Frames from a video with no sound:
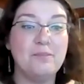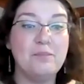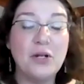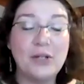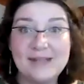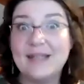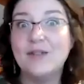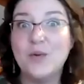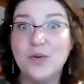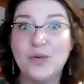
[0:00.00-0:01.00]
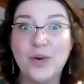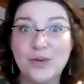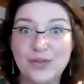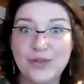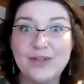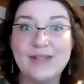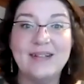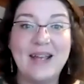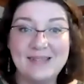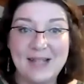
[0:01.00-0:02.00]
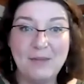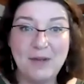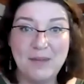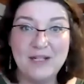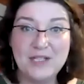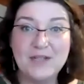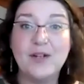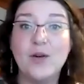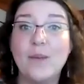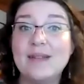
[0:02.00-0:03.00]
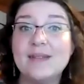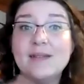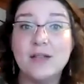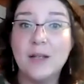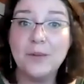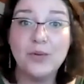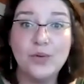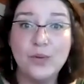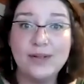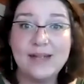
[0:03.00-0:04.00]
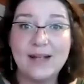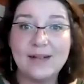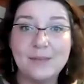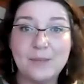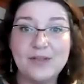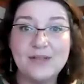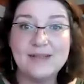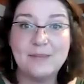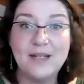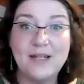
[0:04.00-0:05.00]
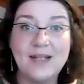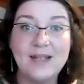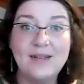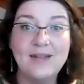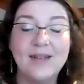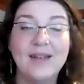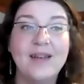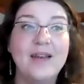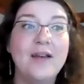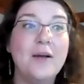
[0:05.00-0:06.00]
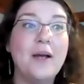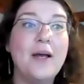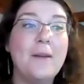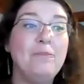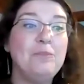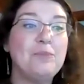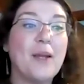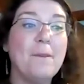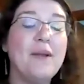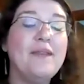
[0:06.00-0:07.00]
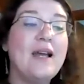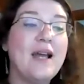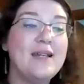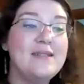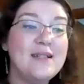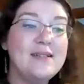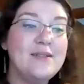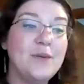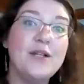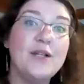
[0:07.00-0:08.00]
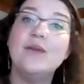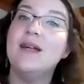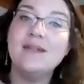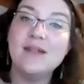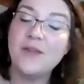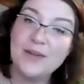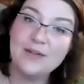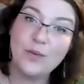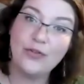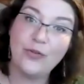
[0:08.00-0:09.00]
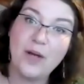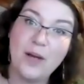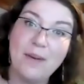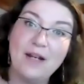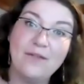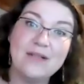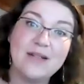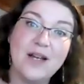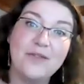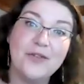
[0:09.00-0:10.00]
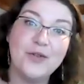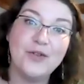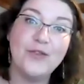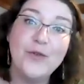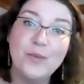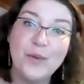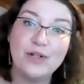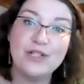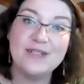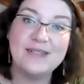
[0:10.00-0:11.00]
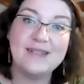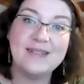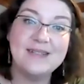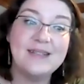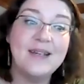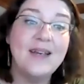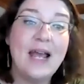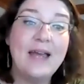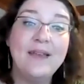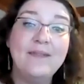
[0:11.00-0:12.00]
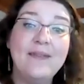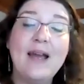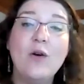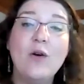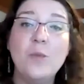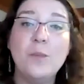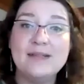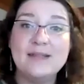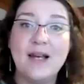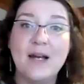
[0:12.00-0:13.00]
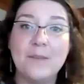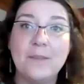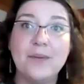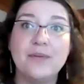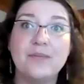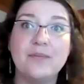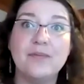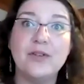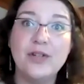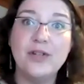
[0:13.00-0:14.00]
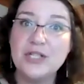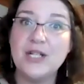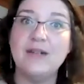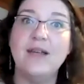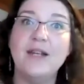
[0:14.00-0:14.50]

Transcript: markets and local grocers. And as Emmett mentioned, there are ways to look up who exactly is participating. But the idea is you can utilize the Three Squares Vermont benefit to cover those food purchases. And then that opens up cushion